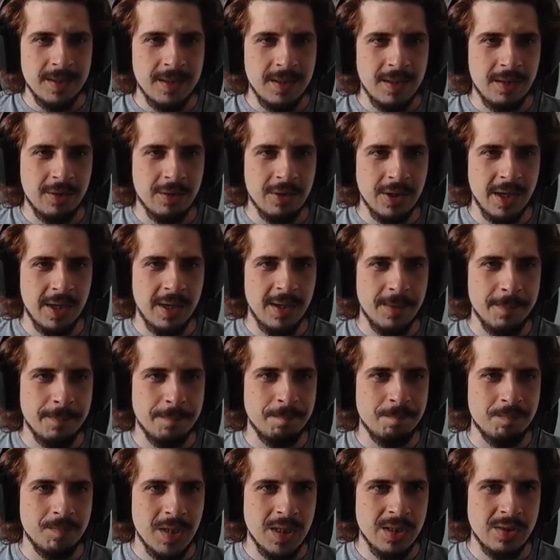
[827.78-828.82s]
Okay,
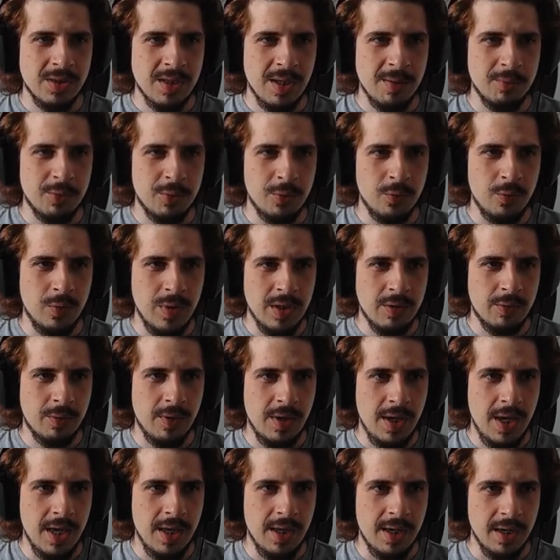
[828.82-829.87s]
it's time to
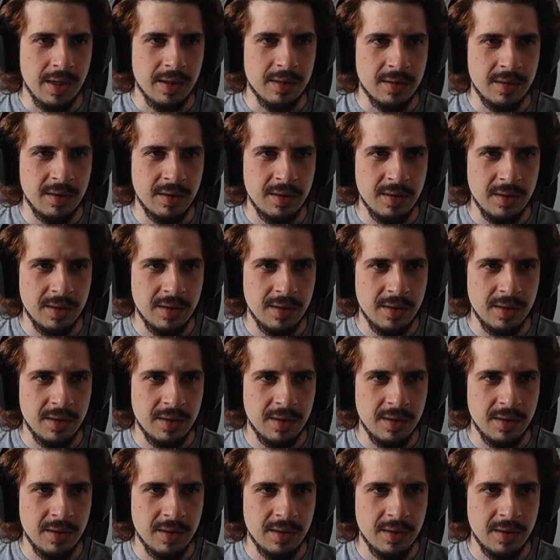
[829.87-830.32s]
recreate it.